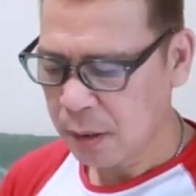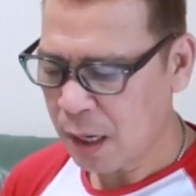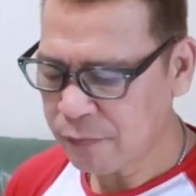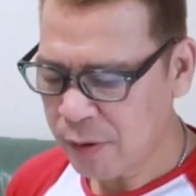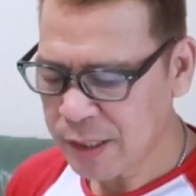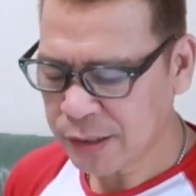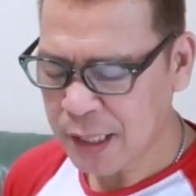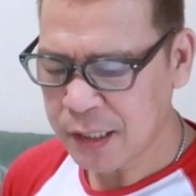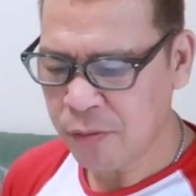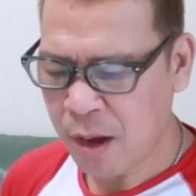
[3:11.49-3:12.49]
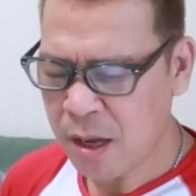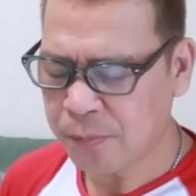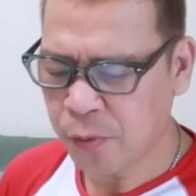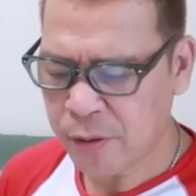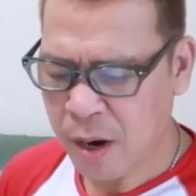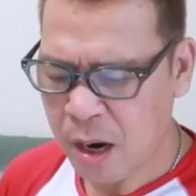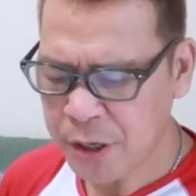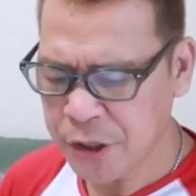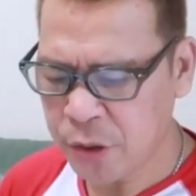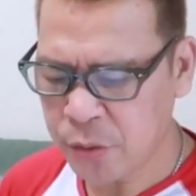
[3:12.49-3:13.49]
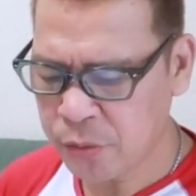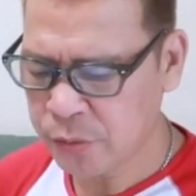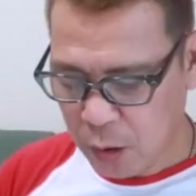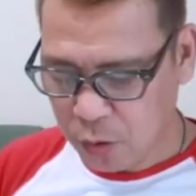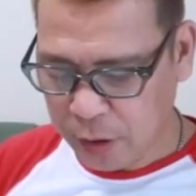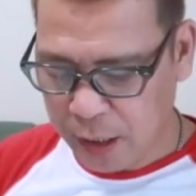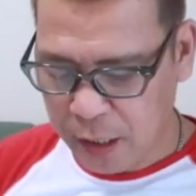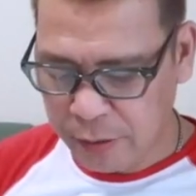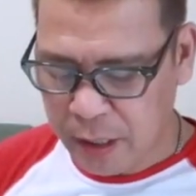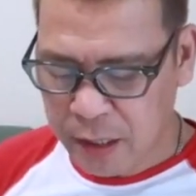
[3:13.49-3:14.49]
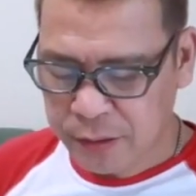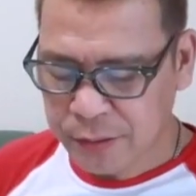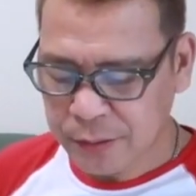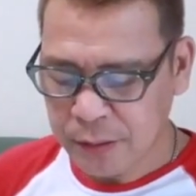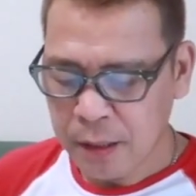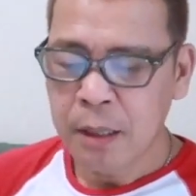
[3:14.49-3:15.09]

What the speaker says: I've already set you up. Where are you? Okay, here it is.